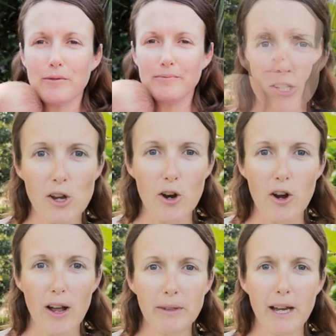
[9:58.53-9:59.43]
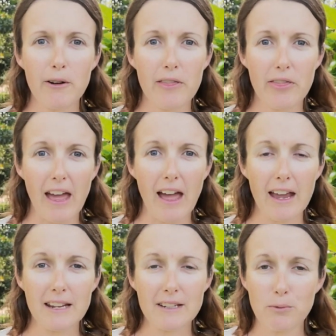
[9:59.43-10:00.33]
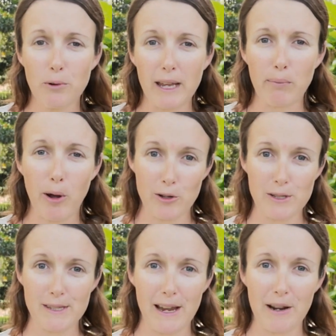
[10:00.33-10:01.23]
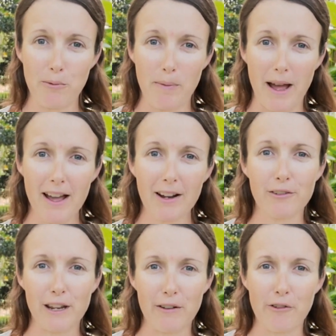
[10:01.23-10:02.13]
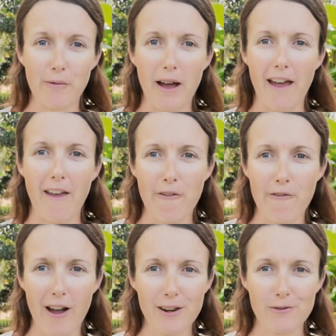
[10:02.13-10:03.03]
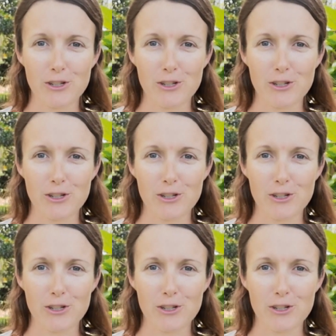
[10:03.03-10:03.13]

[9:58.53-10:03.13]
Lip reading: So I'm now at the 8-week postnatal mark, ready for my final